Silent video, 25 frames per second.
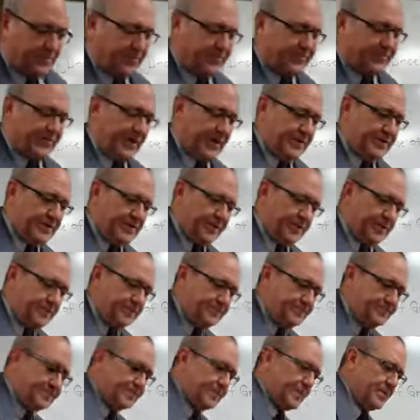
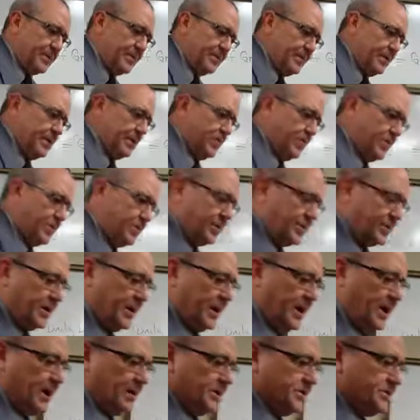professor in one of the
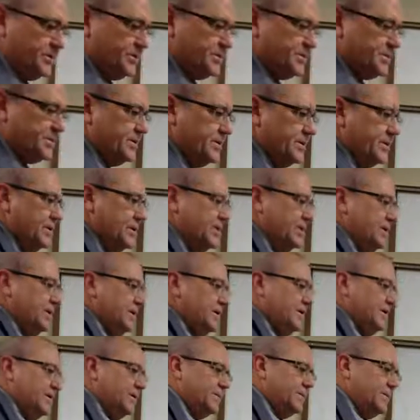colleges
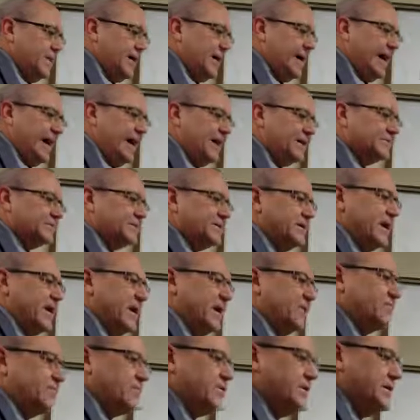that
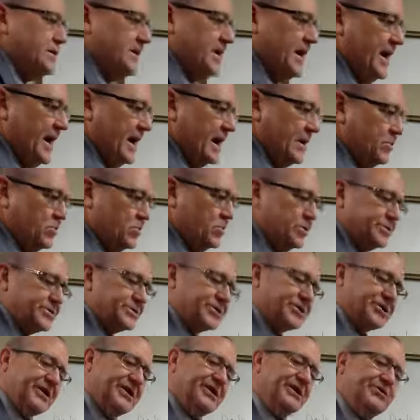every day will
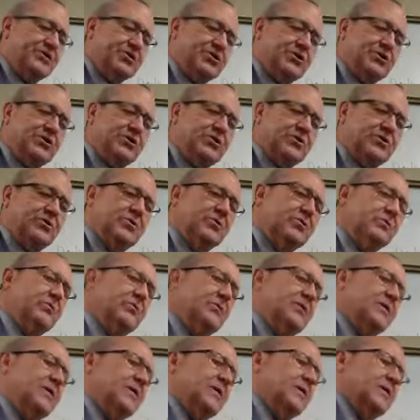send
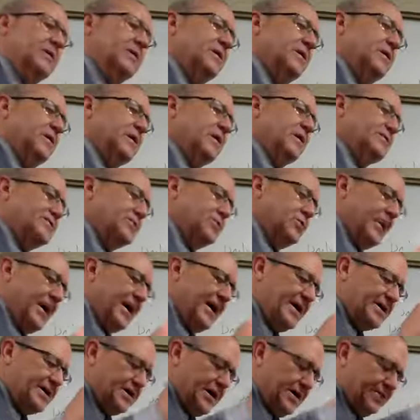you, if
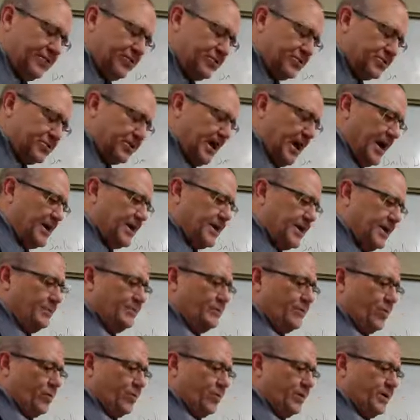you sign
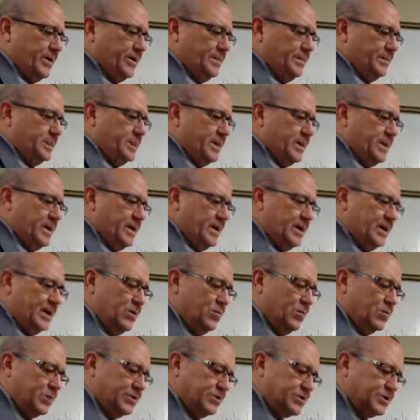up for it, he
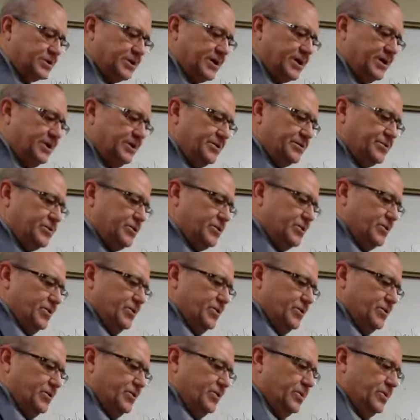will send
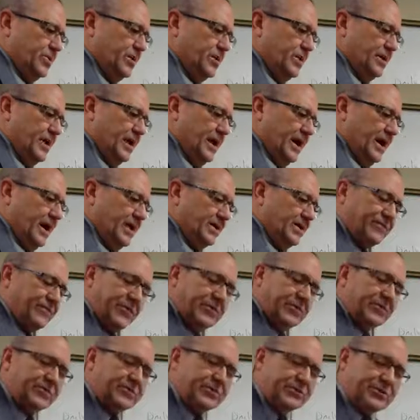you a
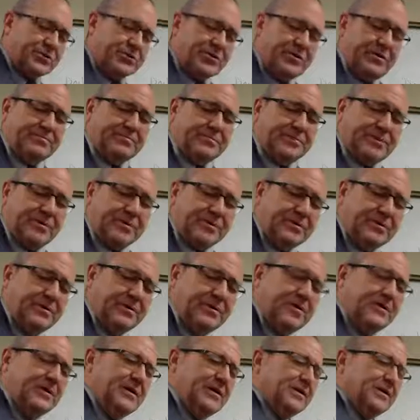verse of scripture
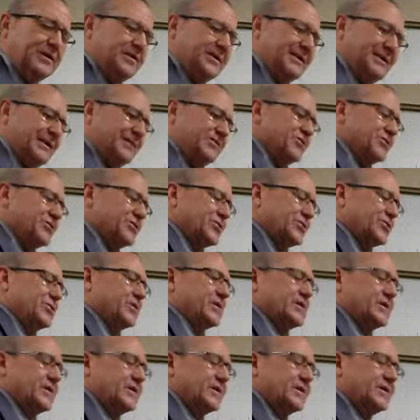in the
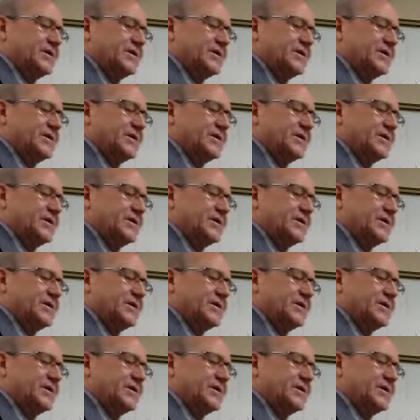Greek